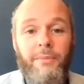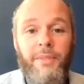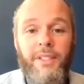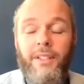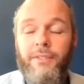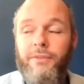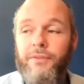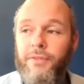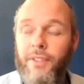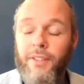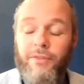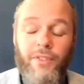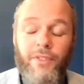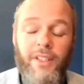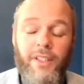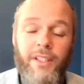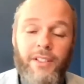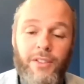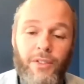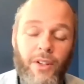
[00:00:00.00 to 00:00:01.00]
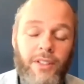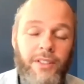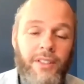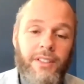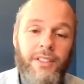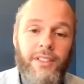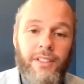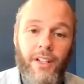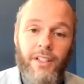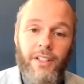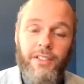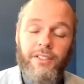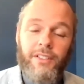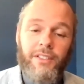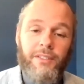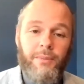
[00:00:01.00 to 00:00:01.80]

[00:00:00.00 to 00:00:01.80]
I mean, I've really enjoyed the discussion.